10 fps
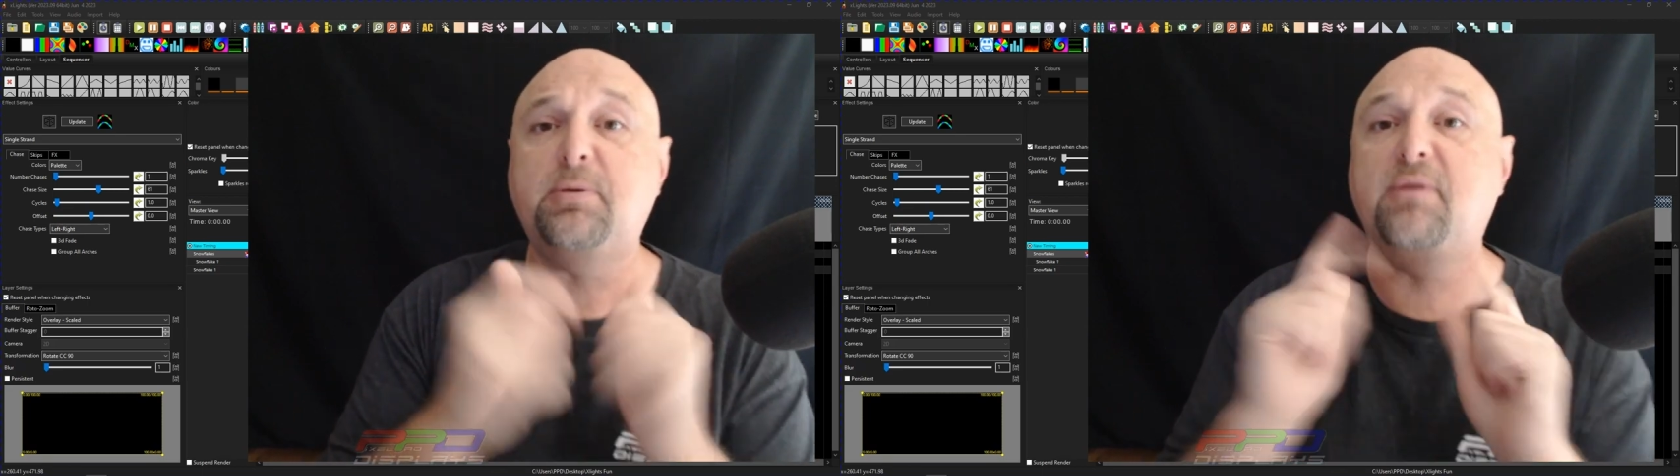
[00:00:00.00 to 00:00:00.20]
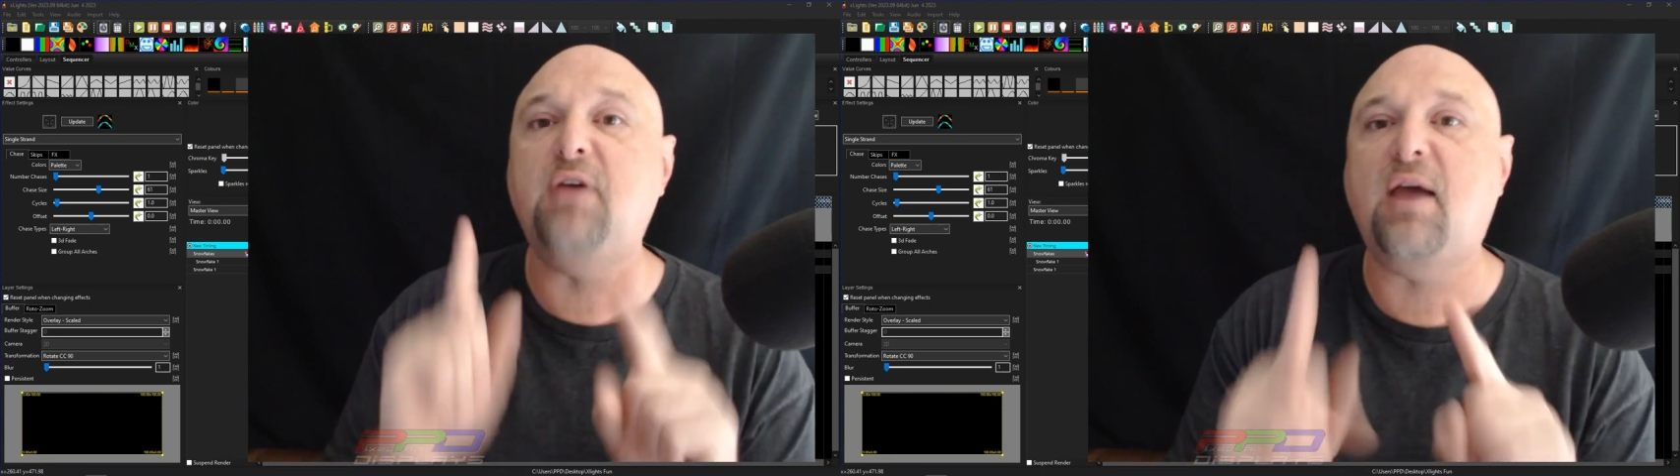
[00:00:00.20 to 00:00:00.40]

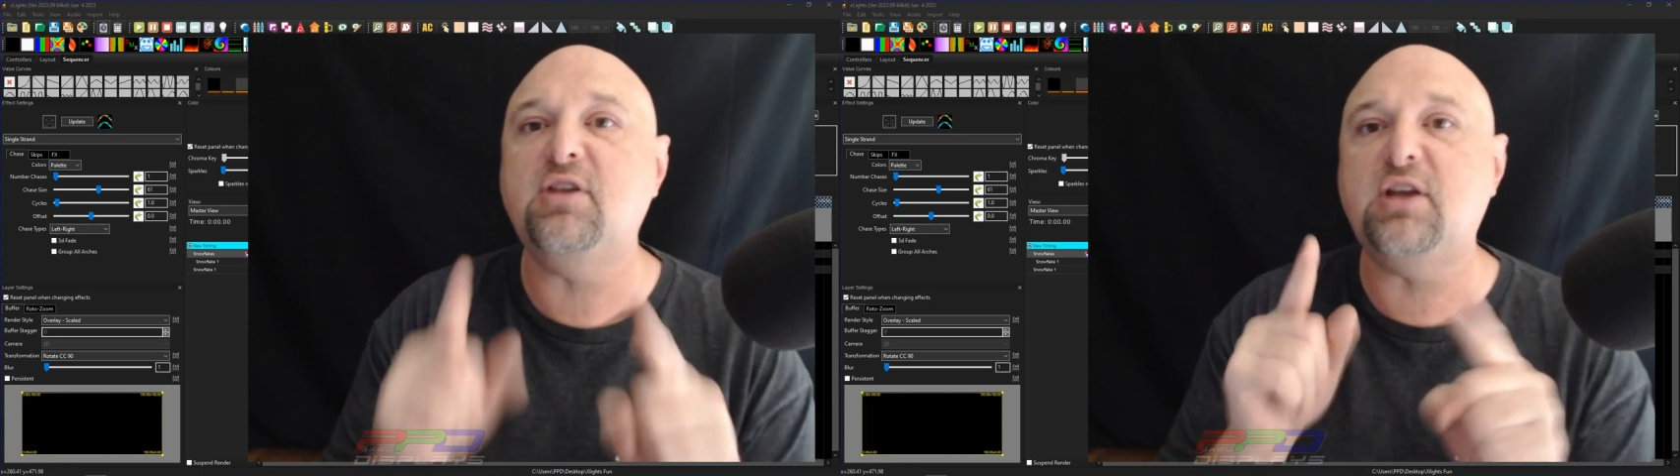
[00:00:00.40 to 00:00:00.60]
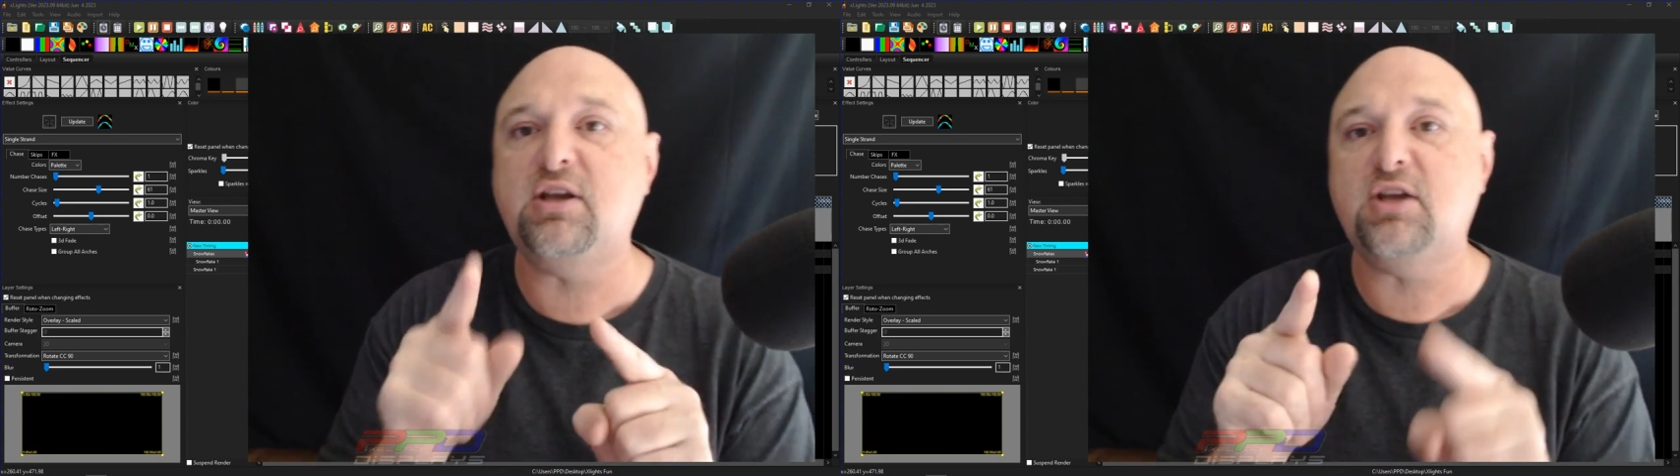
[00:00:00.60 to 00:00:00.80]
If you
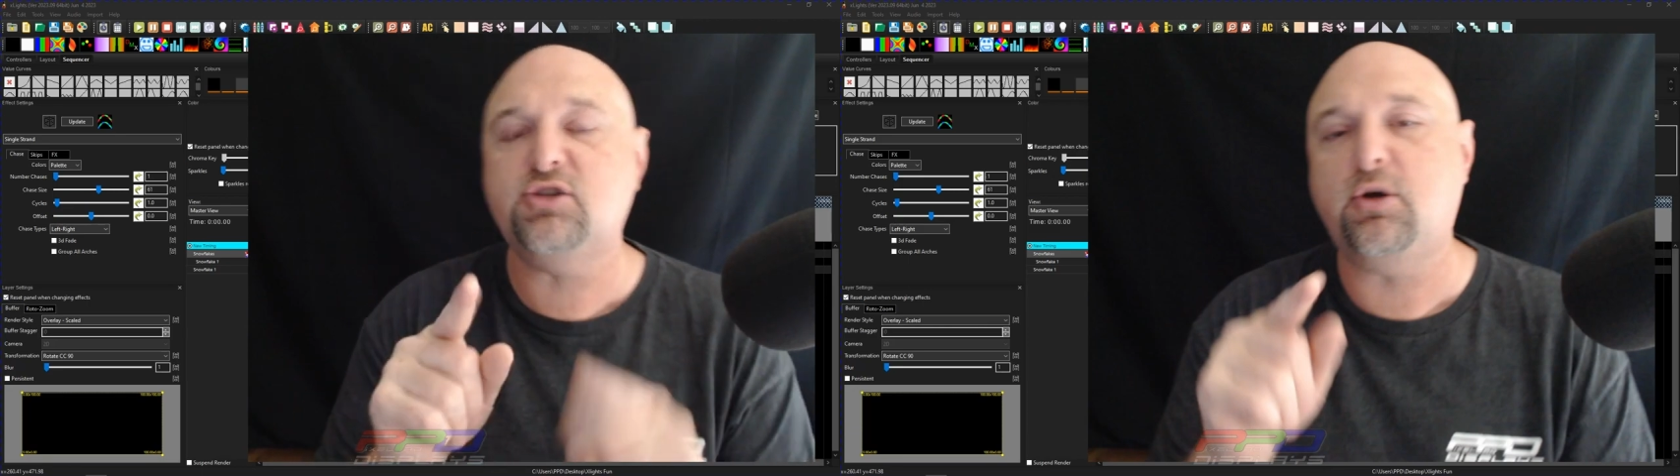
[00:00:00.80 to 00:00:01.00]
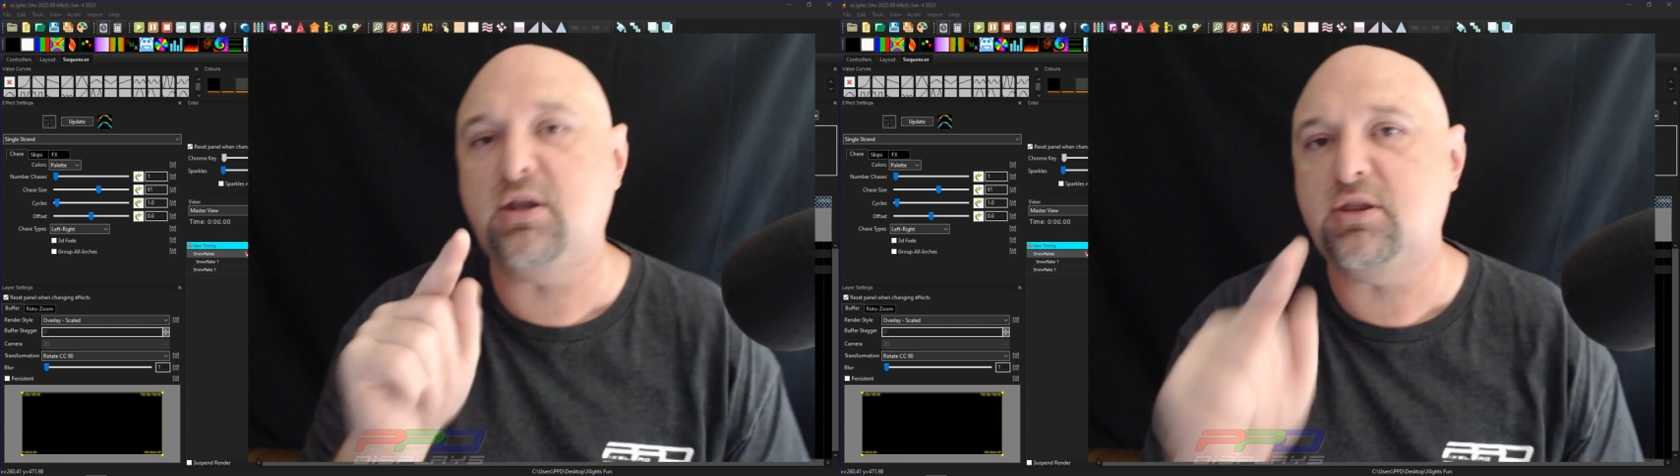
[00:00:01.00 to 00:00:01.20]
haven't done yet,
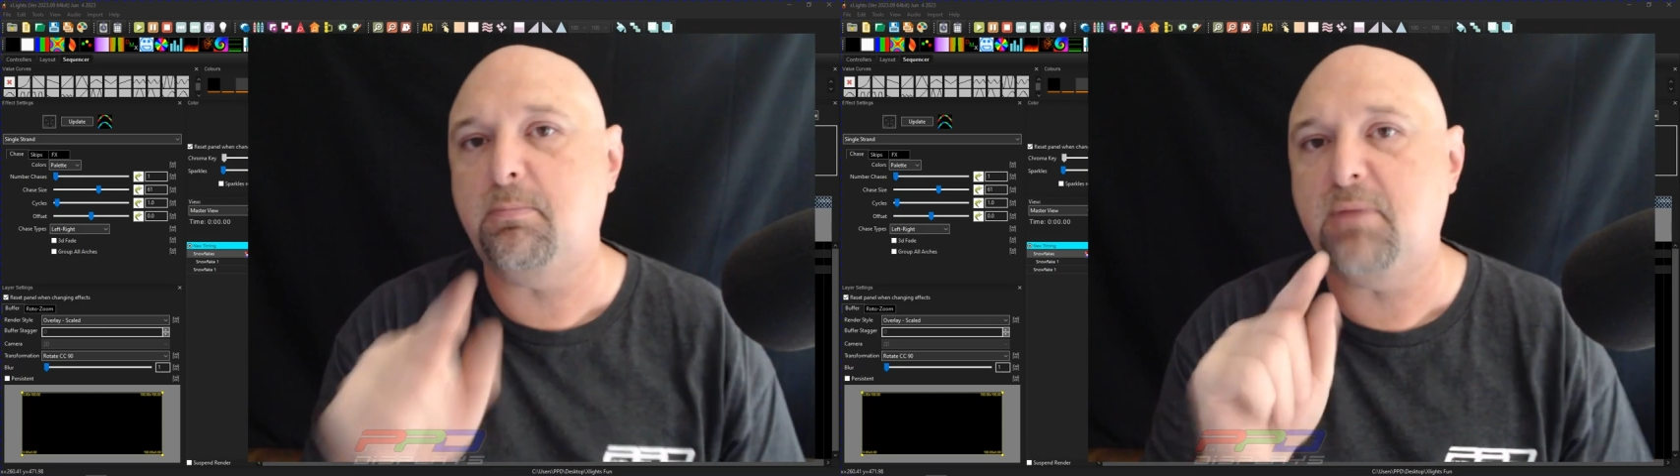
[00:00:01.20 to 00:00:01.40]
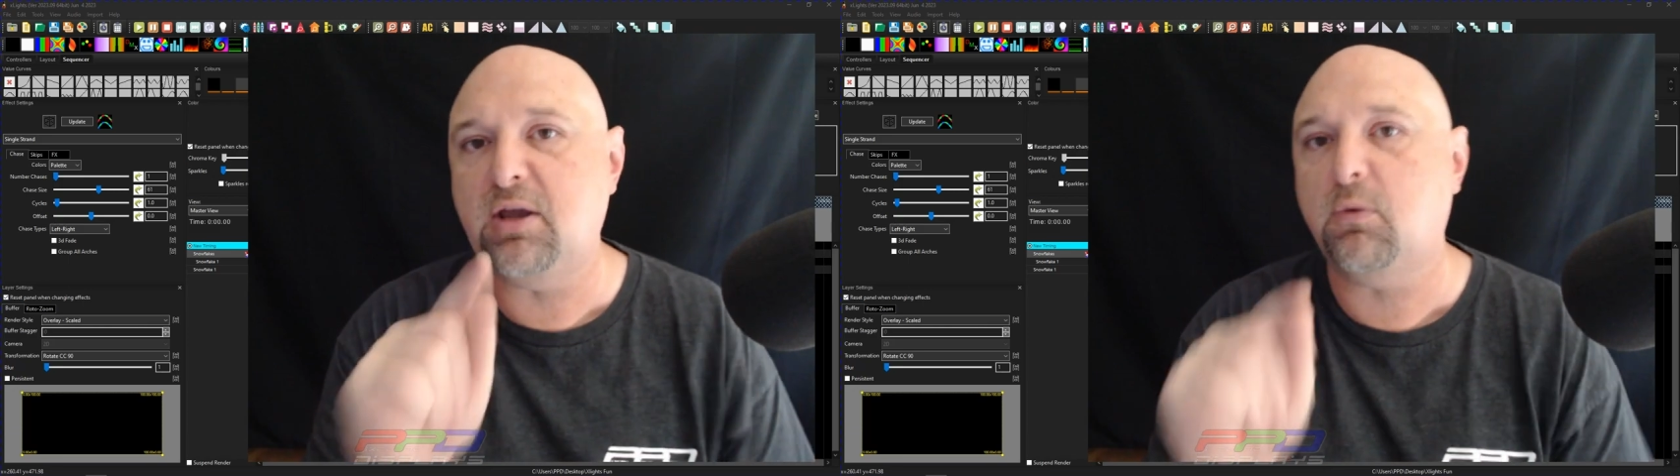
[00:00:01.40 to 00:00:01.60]
so hit the big